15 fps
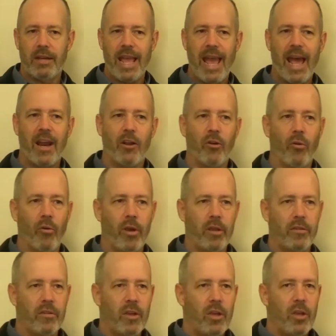
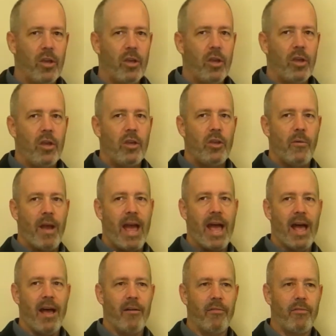categories, you
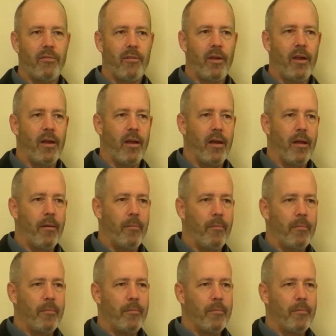have um,